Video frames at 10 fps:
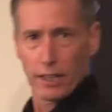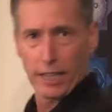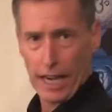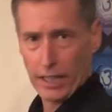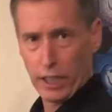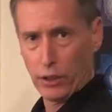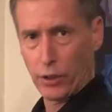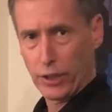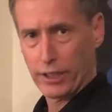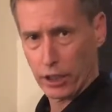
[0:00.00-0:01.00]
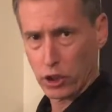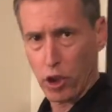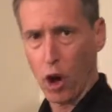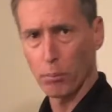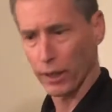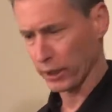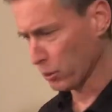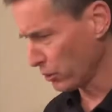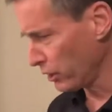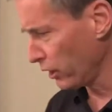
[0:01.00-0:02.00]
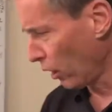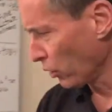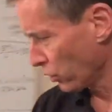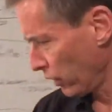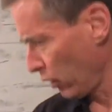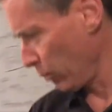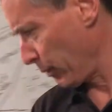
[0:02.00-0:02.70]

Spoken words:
to 1836 complex. What's neat also that I don't